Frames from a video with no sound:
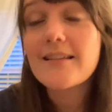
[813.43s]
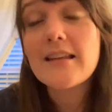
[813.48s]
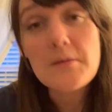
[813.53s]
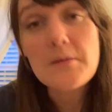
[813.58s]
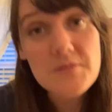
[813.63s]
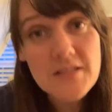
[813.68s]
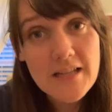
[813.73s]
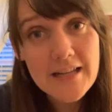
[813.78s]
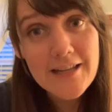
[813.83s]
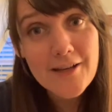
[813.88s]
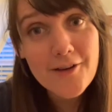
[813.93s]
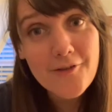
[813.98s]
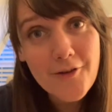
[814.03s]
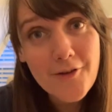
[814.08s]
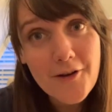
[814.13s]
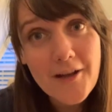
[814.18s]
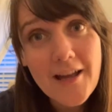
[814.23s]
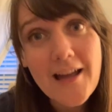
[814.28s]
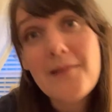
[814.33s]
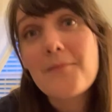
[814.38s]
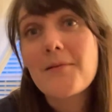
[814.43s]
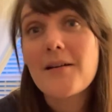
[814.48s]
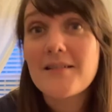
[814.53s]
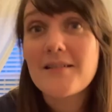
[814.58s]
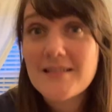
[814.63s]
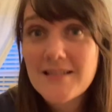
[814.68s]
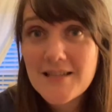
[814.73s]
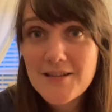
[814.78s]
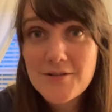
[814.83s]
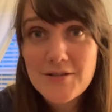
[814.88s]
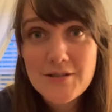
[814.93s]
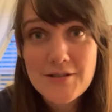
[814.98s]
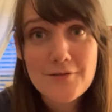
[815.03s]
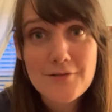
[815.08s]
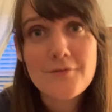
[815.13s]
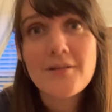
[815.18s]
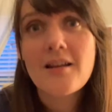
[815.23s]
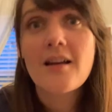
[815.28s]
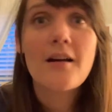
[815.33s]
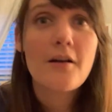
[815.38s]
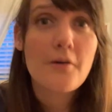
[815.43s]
keep studying your vocab. I'll see you soon.